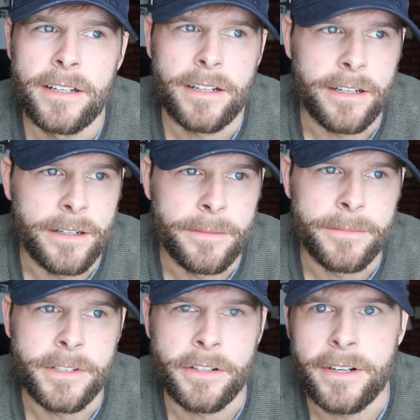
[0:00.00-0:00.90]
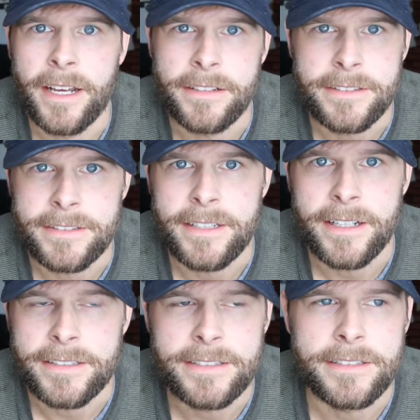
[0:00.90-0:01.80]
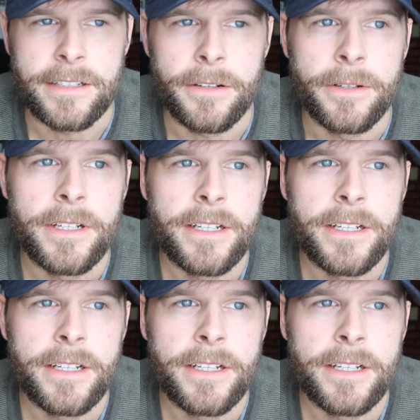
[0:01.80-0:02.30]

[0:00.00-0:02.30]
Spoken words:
urinalysis test. So